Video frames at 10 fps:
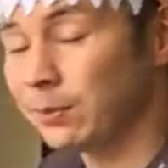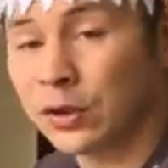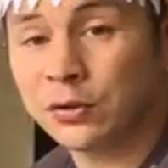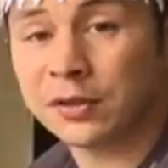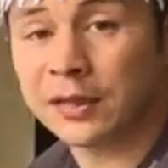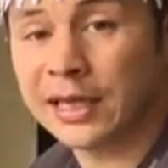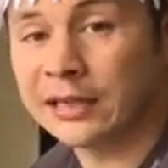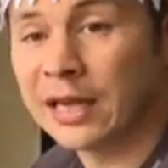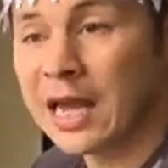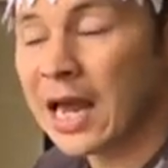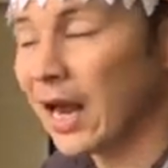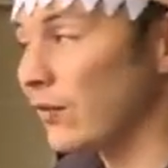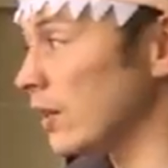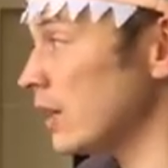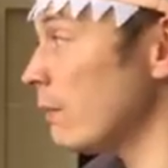using these,
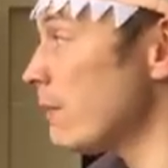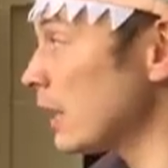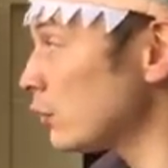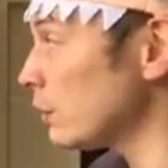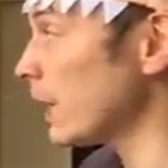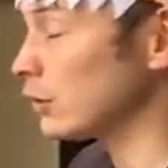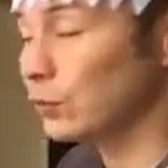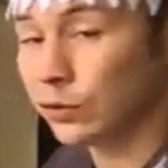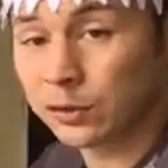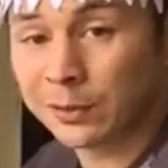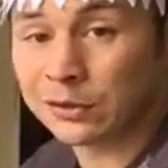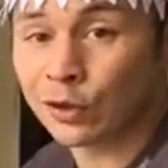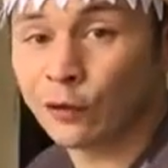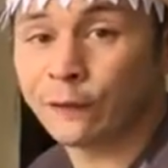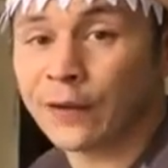and the mental maths will just be
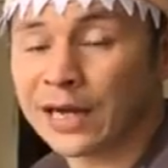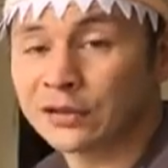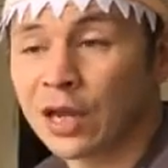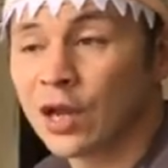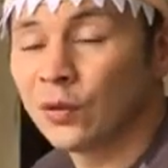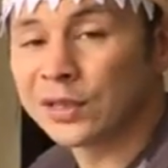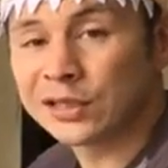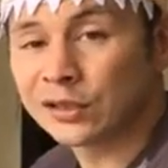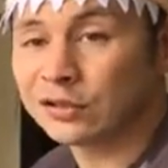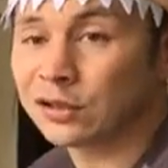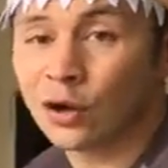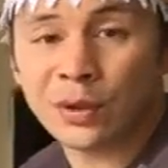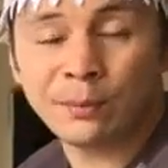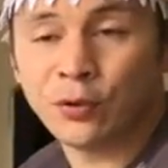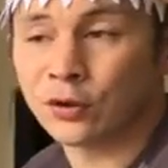so fast, which is so
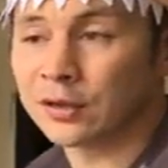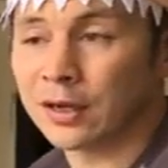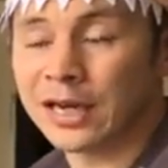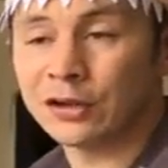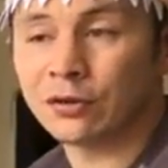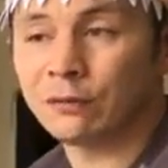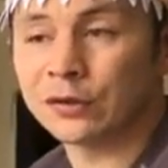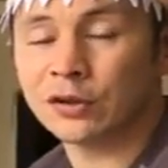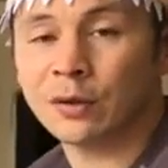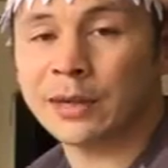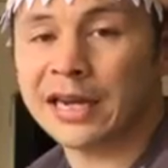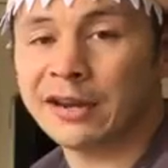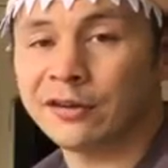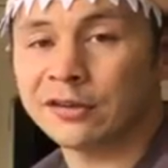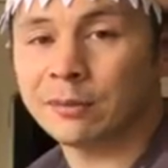important later on for so many
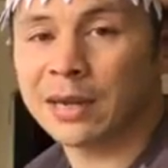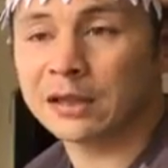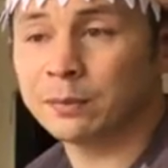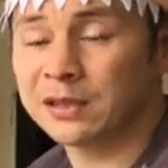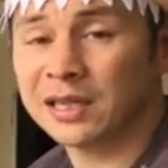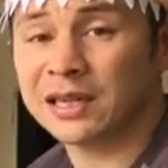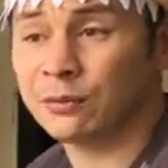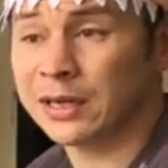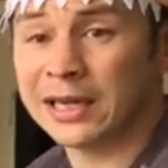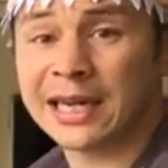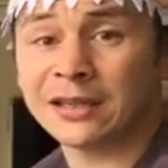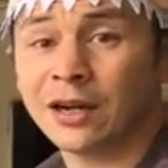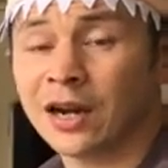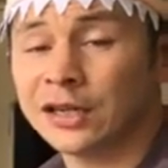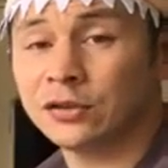areas in maths, particularly when they get to
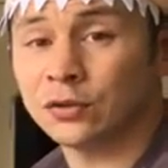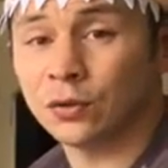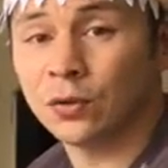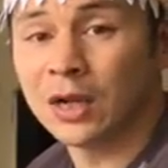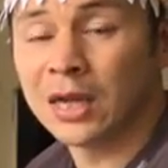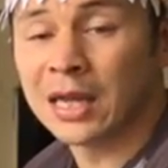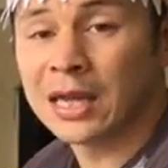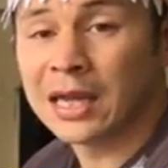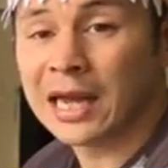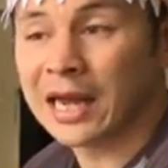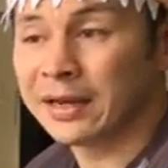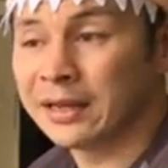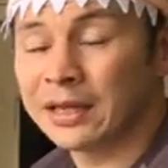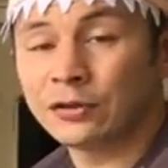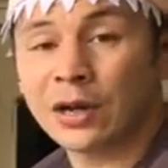high school, and
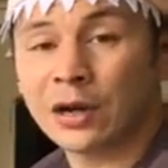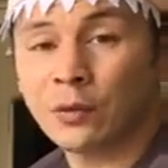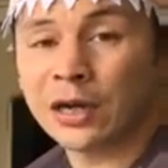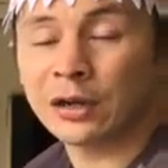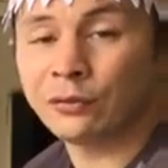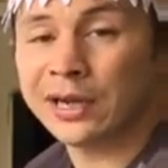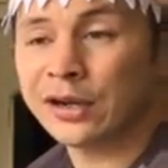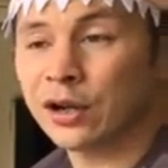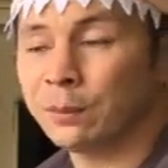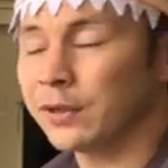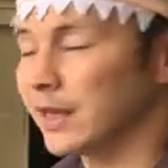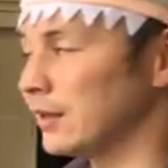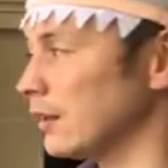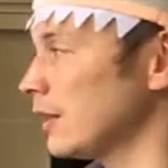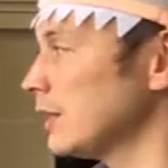they're trying to work at really
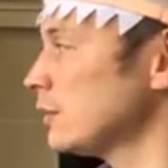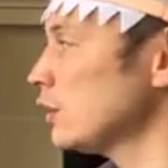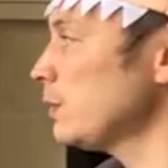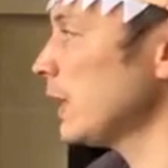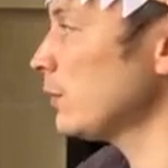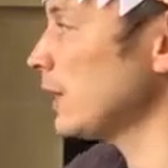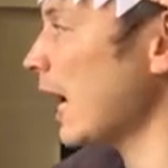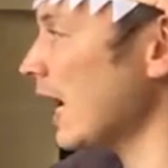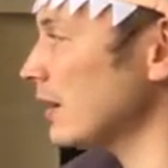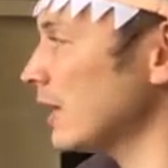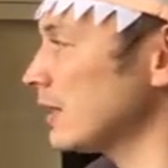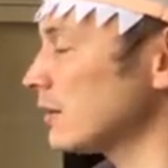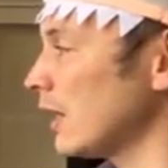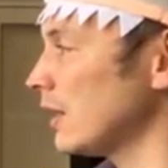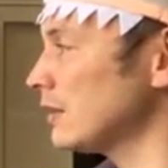complicated things. Just be able to add things
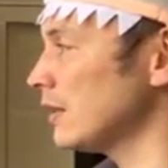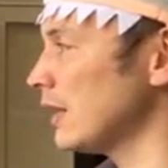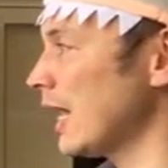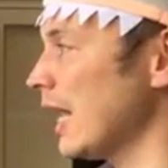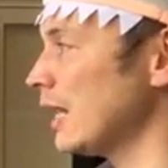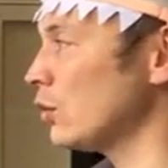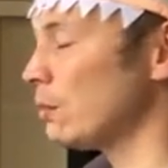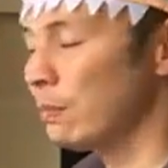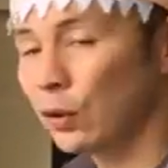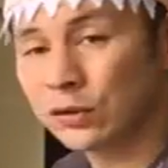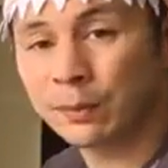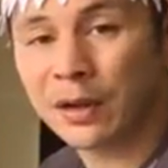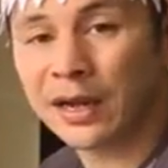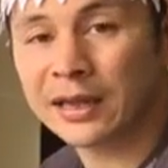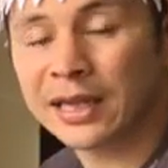like this in their head or
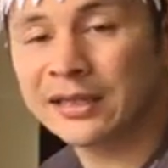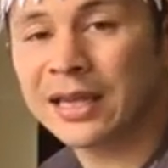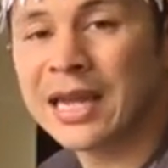multiply things,